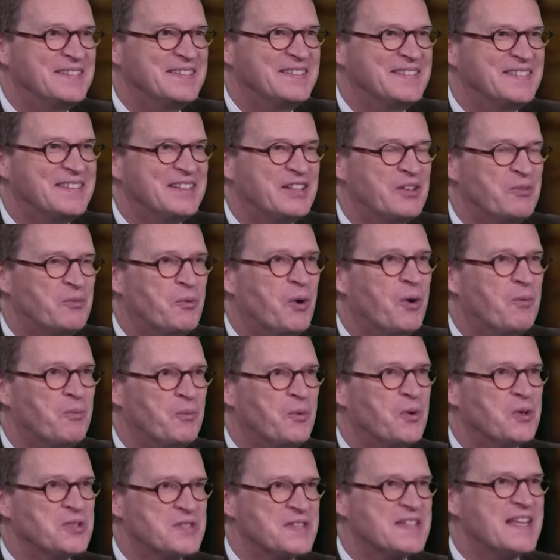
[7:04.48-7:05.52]
yeah. what
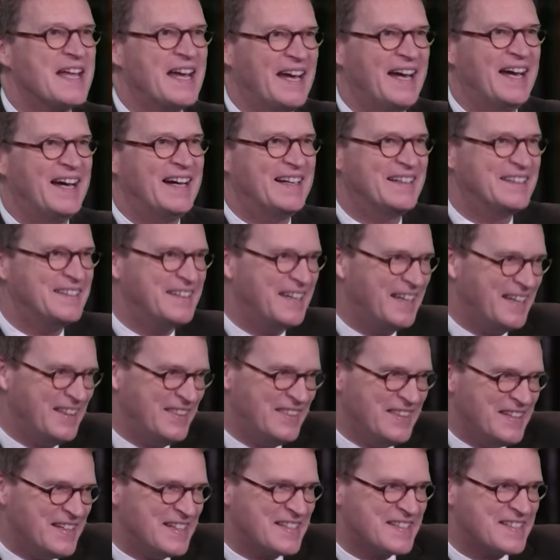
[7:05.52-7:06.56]
was there
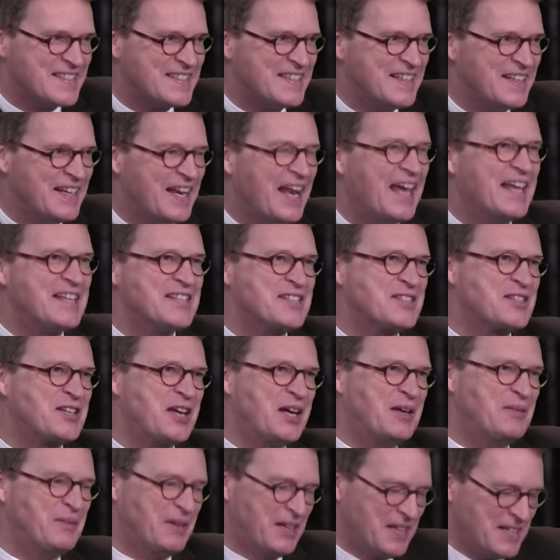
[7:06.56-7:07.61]
in this
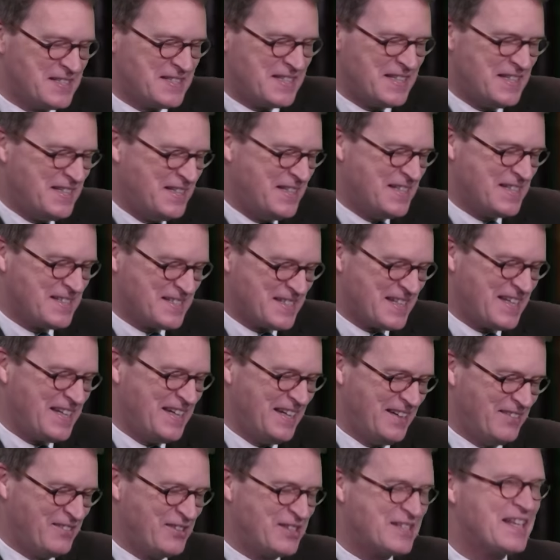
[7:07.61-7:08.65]
landscape. And I see this
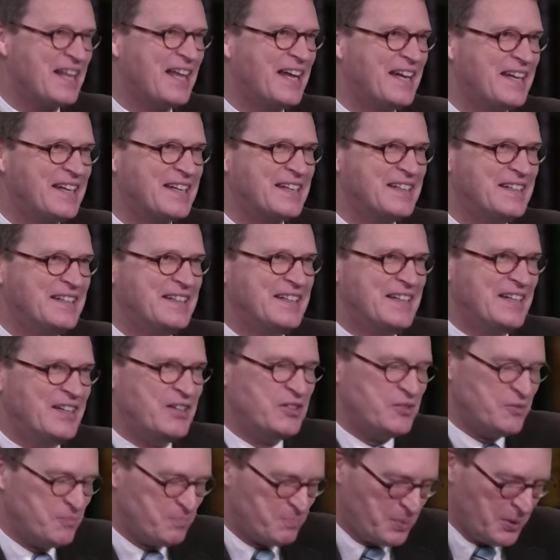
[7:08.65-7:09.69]
here, it's like,
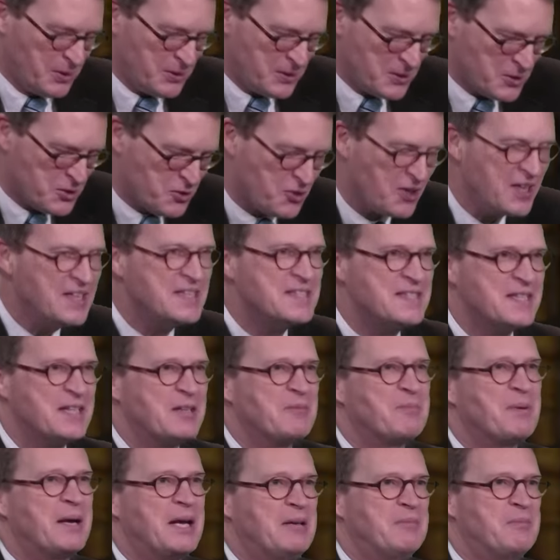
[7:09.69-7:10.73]
put the
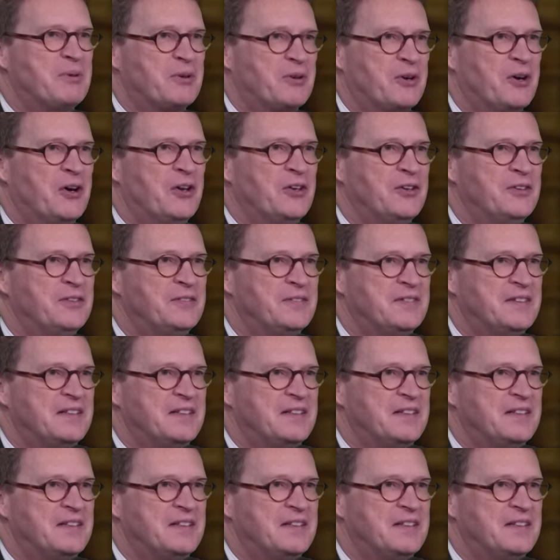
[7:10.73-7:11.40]
tracing paper on.